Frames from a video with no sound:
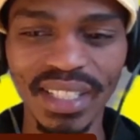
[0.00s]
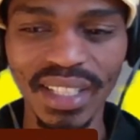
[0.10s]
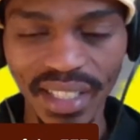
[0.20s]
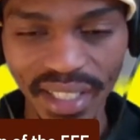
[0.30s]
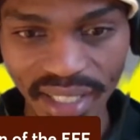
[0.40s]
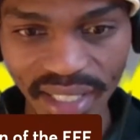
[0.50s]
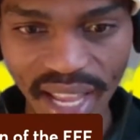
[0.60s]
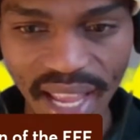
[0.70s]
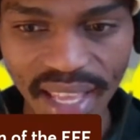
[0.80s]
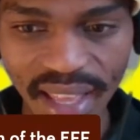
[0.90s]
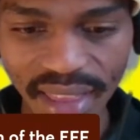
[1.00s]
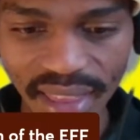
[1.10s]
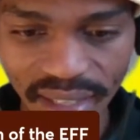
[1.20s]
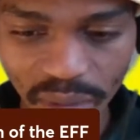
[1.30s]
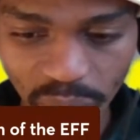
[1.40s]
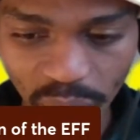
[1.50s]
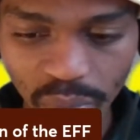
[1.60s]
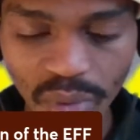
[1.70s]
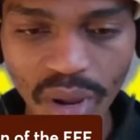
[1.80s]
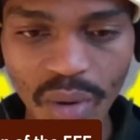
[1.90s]
It said that these
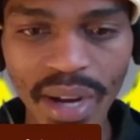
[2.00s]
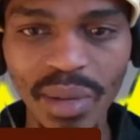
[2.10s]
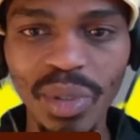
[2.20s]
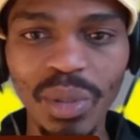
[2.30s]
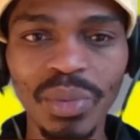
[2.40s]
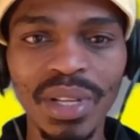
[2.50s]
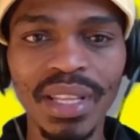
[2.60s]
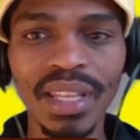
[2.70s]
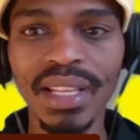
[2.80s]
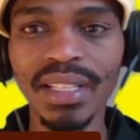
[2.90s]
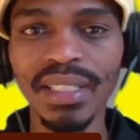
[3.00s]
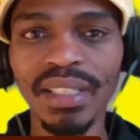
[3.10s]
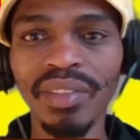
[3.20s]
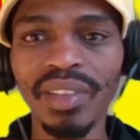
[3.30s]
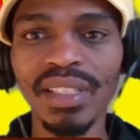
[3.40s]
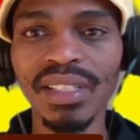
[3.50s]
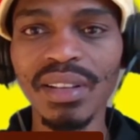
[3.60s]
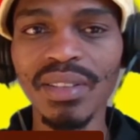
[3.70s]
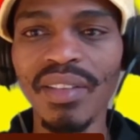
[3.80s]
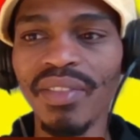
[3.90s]
people are white people and they're living in
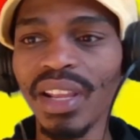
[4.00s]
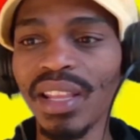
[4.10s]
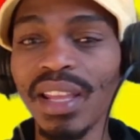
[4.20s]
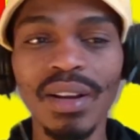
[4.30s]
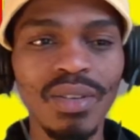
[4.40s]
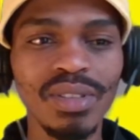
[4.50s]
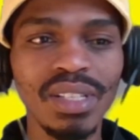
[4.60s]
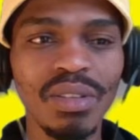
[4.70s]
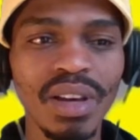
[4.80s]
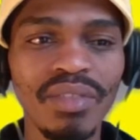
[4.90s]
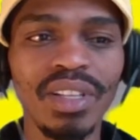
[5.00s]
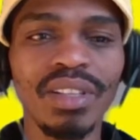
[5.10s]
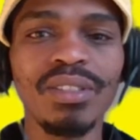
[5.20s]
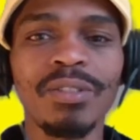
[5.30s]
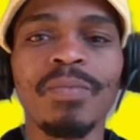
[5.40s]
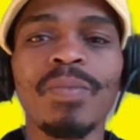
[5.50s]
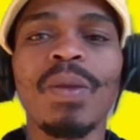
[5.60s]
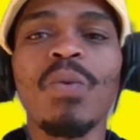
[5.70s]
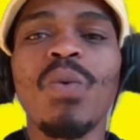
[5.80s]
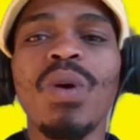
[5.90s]
South Africa. They are called South Africans,
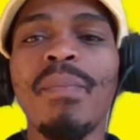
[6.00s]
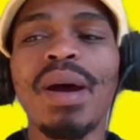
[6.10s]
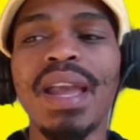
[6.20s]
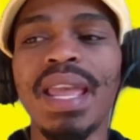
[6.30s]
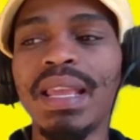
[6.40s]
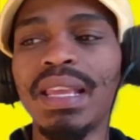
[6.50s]
whereby